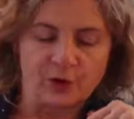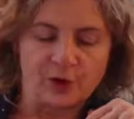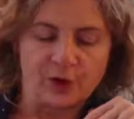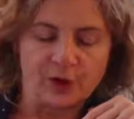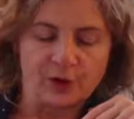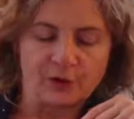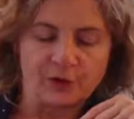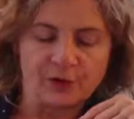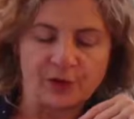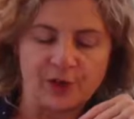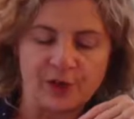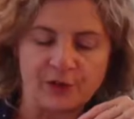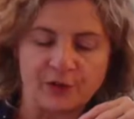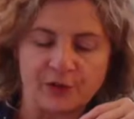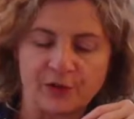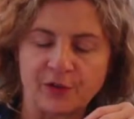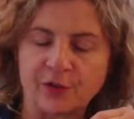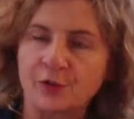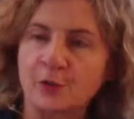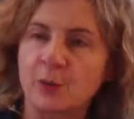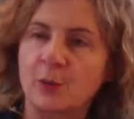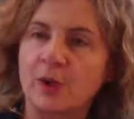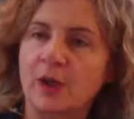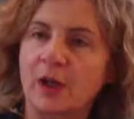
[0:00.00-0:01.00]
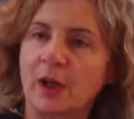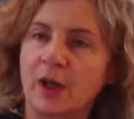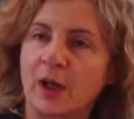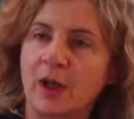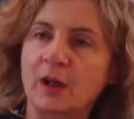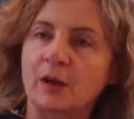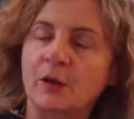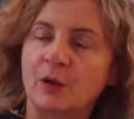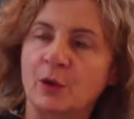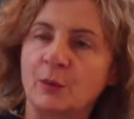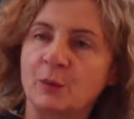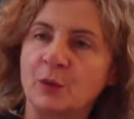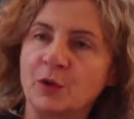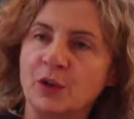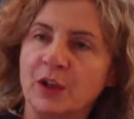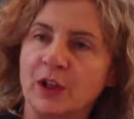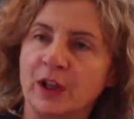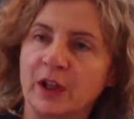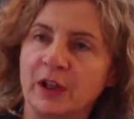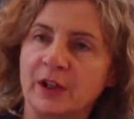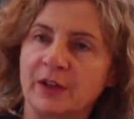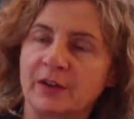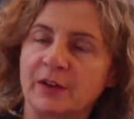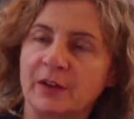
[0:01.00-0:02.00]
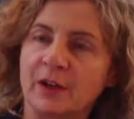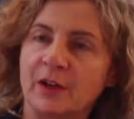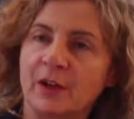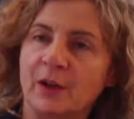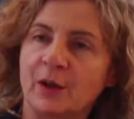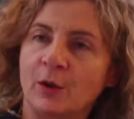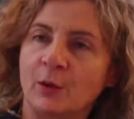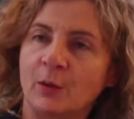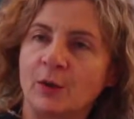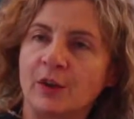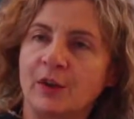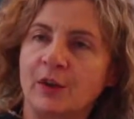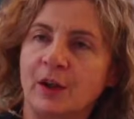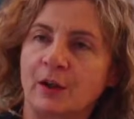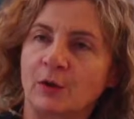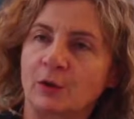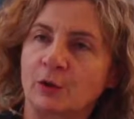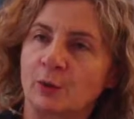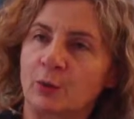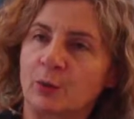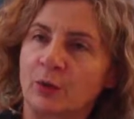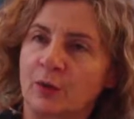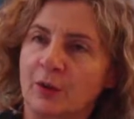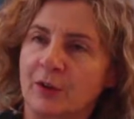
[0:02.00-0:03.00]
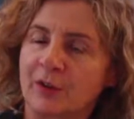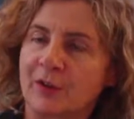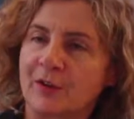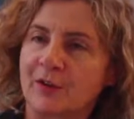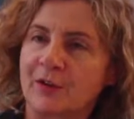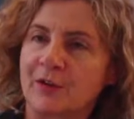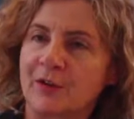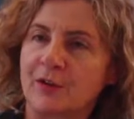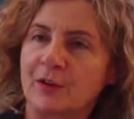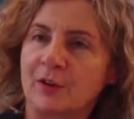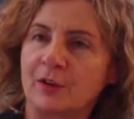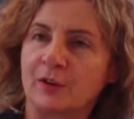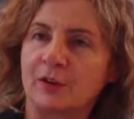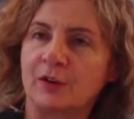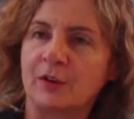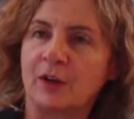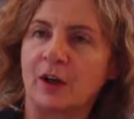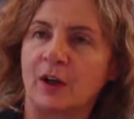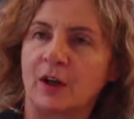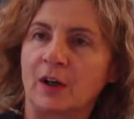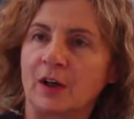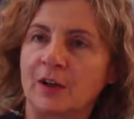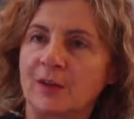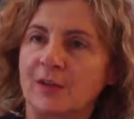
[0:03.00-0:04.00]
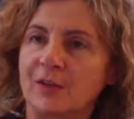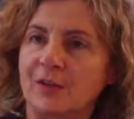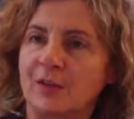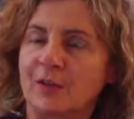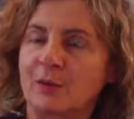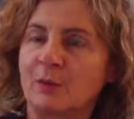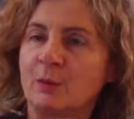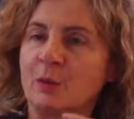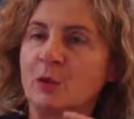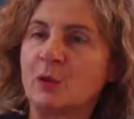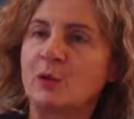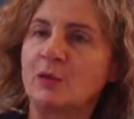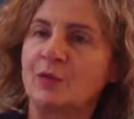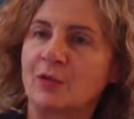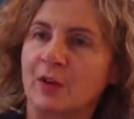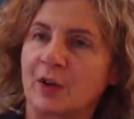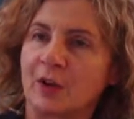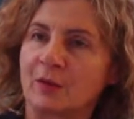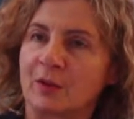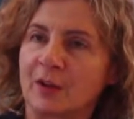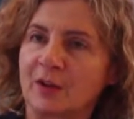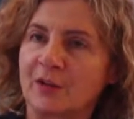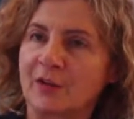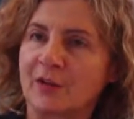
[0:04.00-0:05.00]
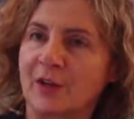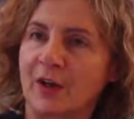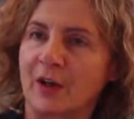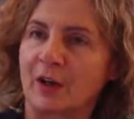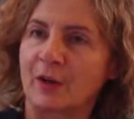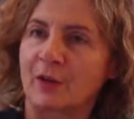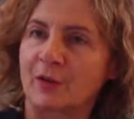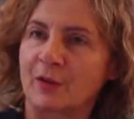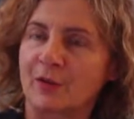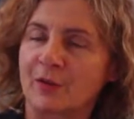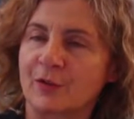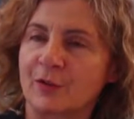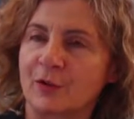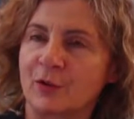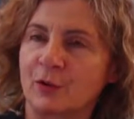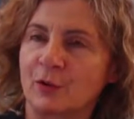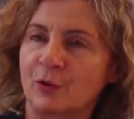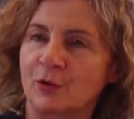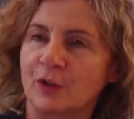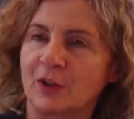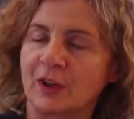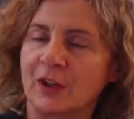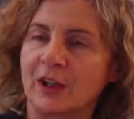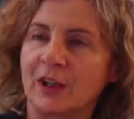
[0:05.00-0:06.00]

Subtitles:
the senses, we can communicate without words. The arts move our souls usually.